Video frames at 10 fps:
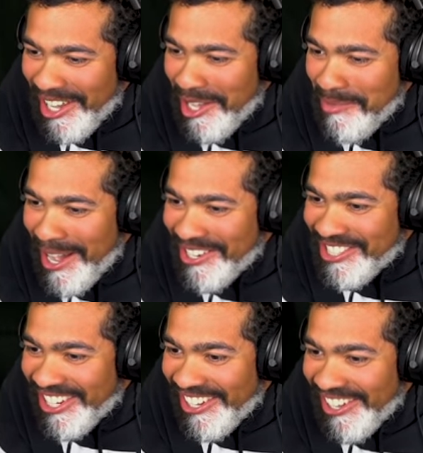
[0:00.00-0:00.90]
chill, bro.
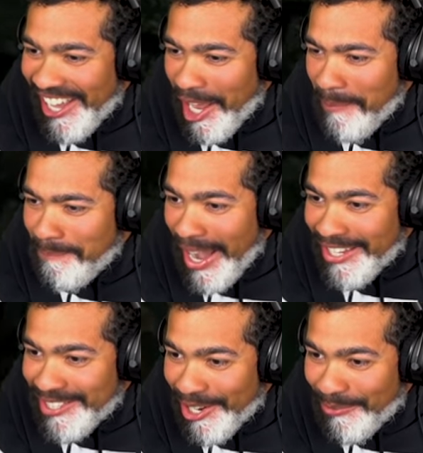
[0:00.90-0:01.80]
Chill. I got a
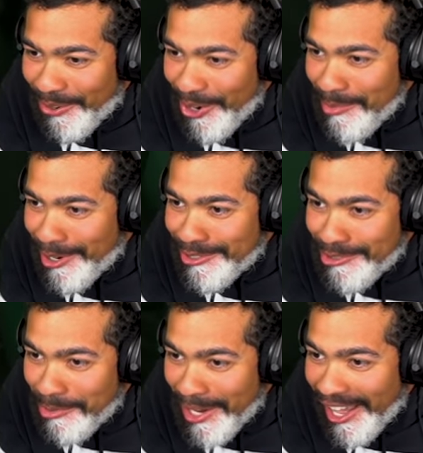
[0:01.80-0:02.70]
box cutter for Omar's
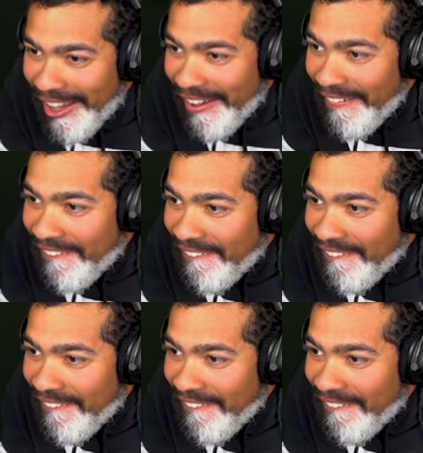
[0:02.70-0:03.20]
stupid eye.